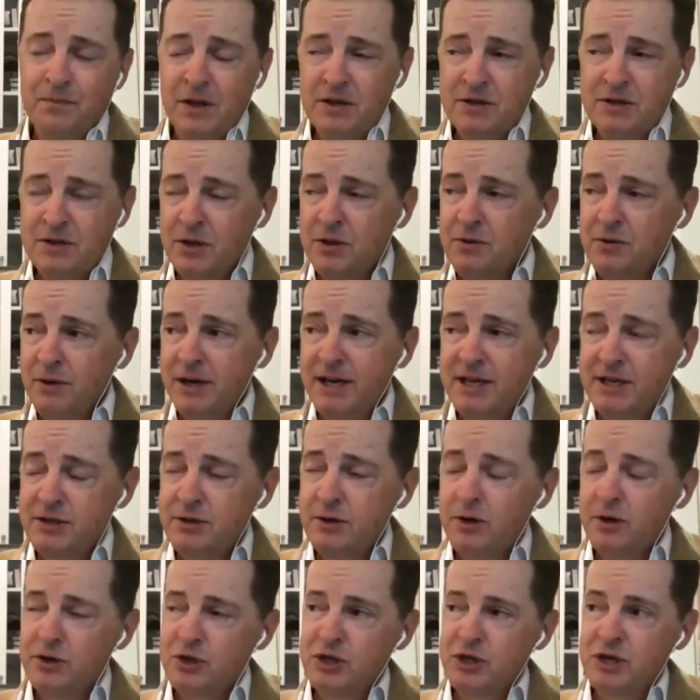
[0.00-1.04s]
So the
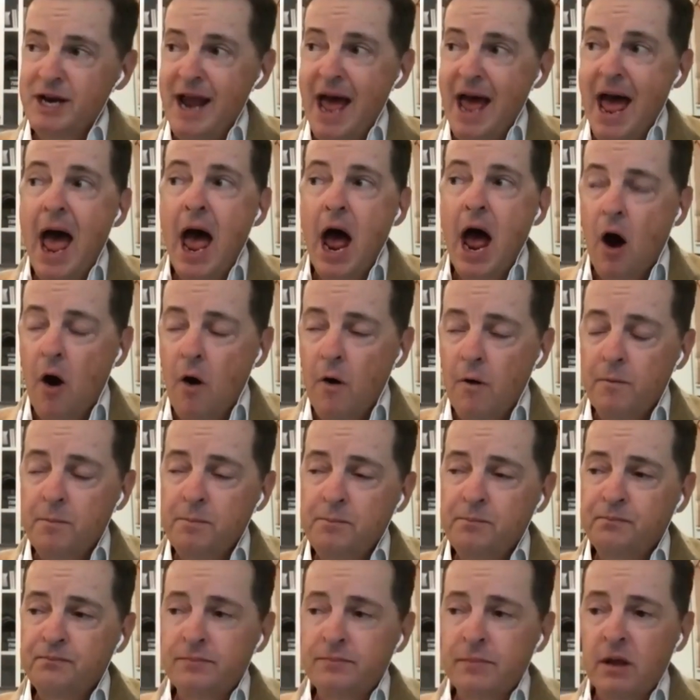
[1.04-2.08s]
research now,
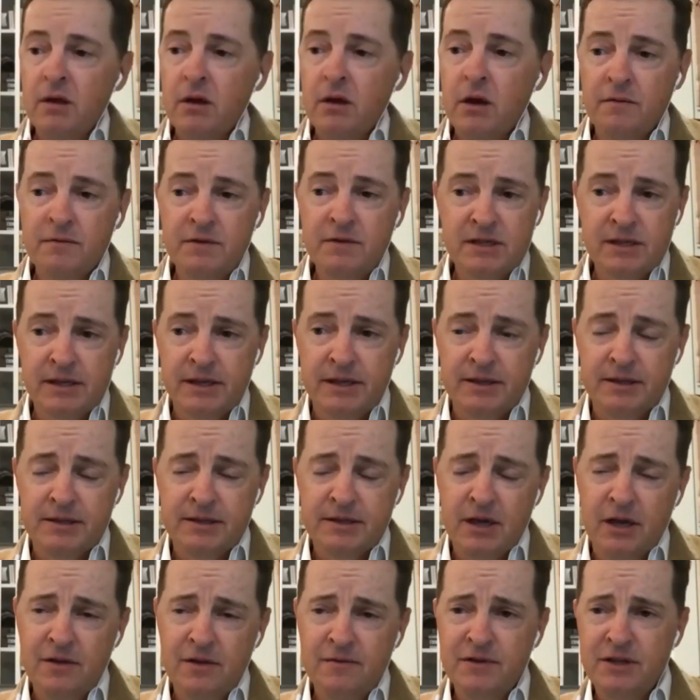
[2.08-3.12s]
obviously in this
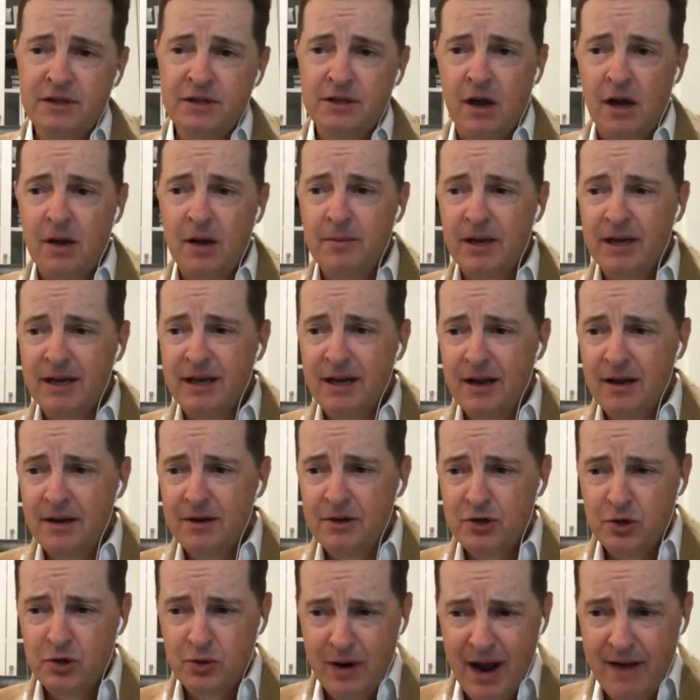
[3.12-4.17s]
COVID time, I
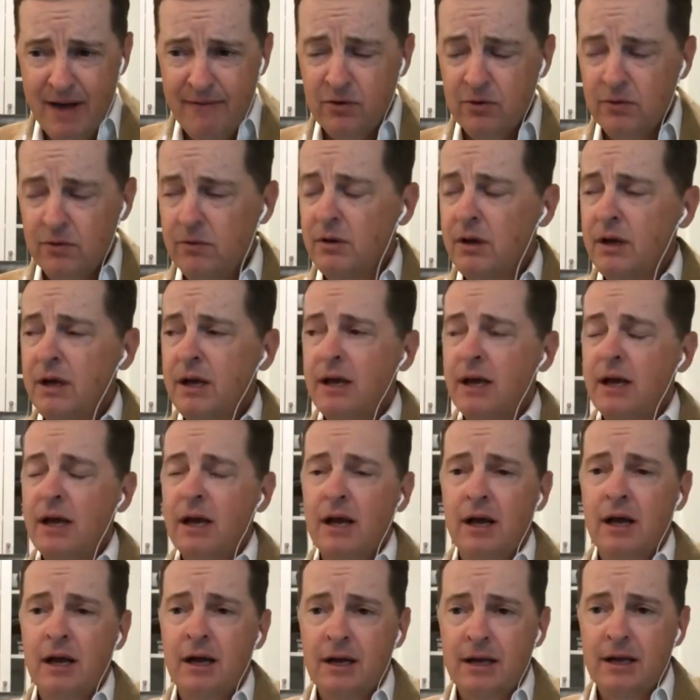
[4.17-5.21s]
can't travel
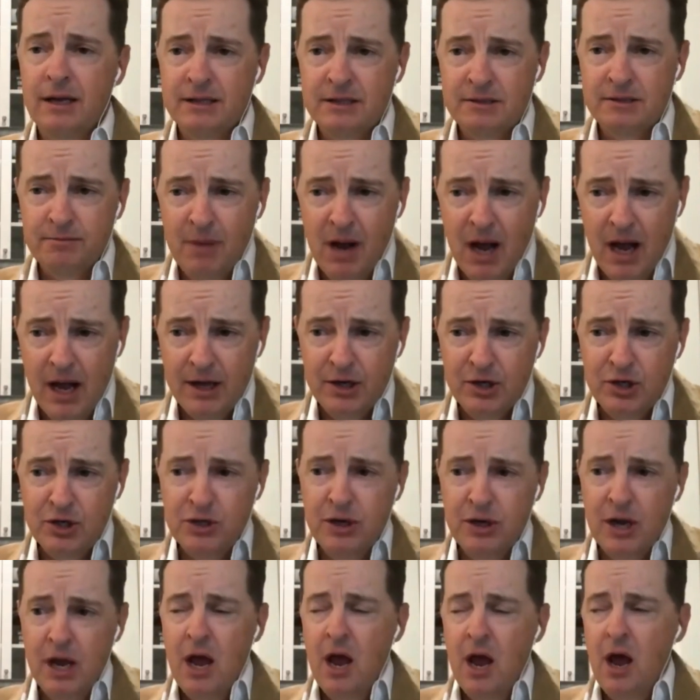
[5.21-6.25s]
as
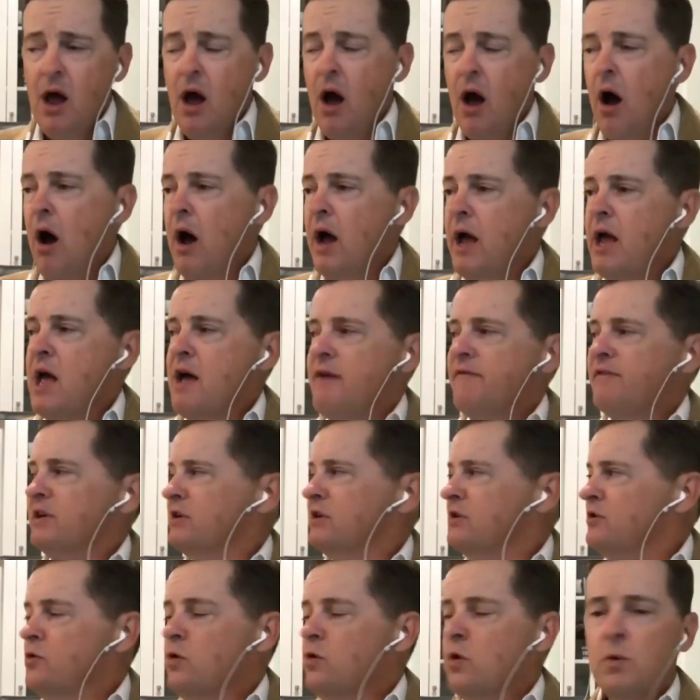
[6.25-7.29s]
much. I have an
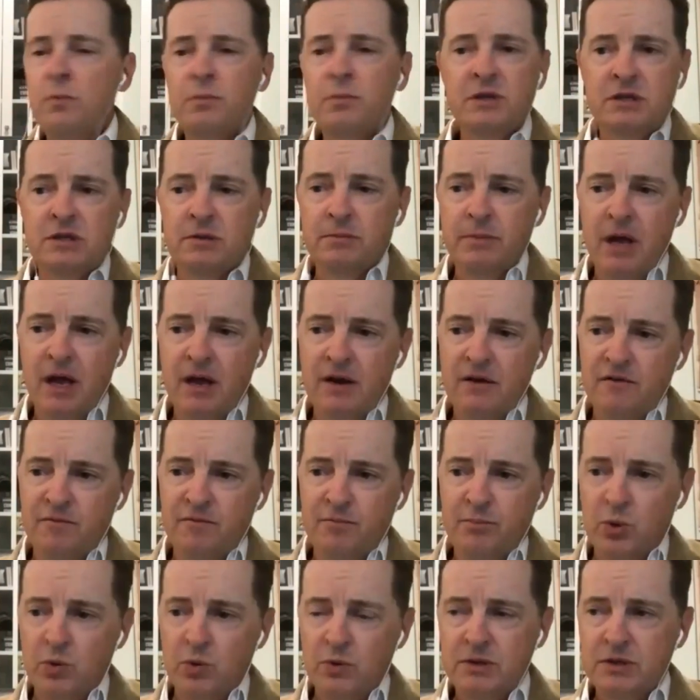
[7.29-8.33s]
enormous amount
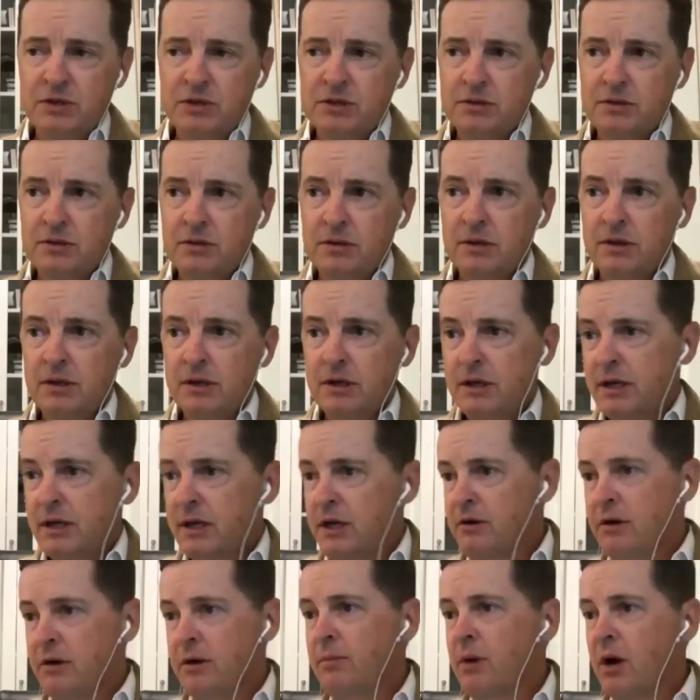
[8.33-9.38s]
of books
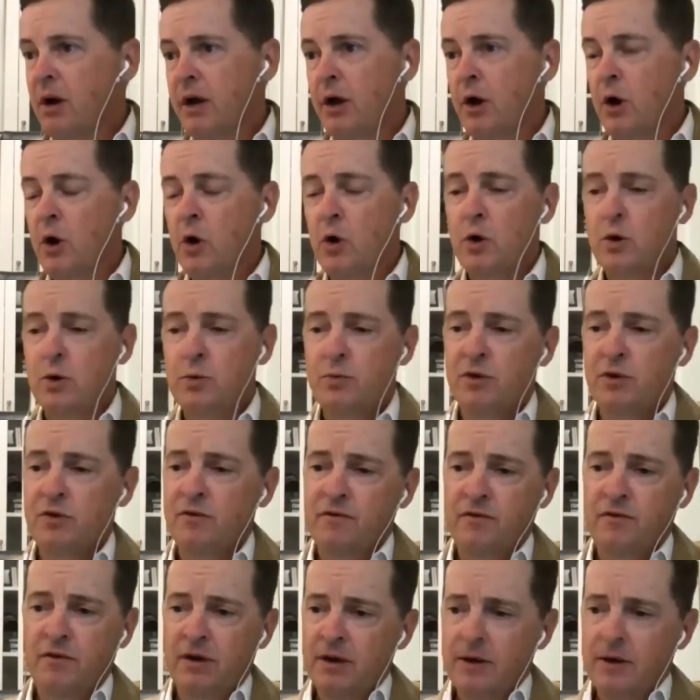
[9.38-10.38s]
here in my home of